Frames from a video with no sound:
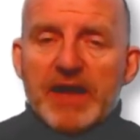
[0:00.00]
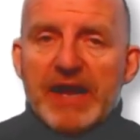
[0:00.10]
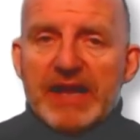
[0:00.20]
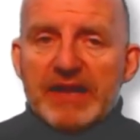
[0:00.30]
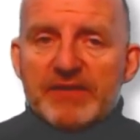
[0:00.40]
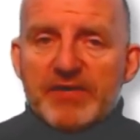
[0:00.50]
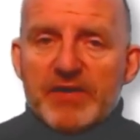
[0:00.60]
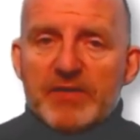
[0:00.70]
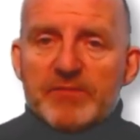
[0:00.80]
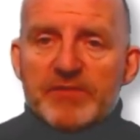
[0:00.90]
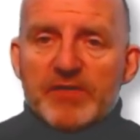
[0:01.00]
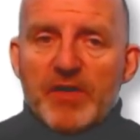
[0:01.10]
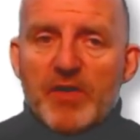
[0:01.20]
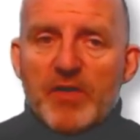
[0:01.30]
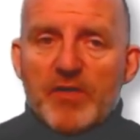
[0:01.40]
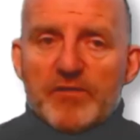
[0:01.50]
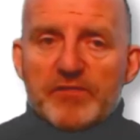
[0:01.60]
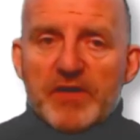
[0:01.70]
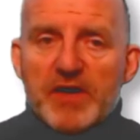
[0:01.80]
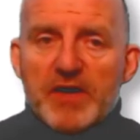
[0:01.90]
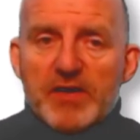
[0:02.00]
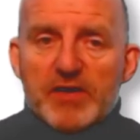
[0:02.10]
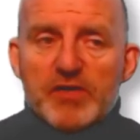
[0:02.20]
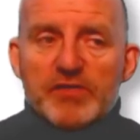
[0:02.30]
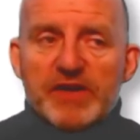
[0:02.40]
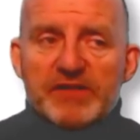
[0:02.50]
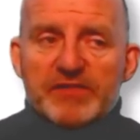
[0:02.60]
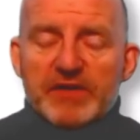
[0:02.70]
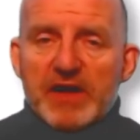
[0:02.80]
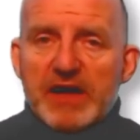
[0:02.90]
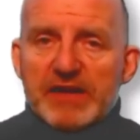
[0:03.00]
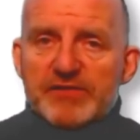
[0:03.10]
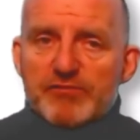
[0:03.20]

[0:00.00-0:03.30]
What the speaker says: In terms of using slides,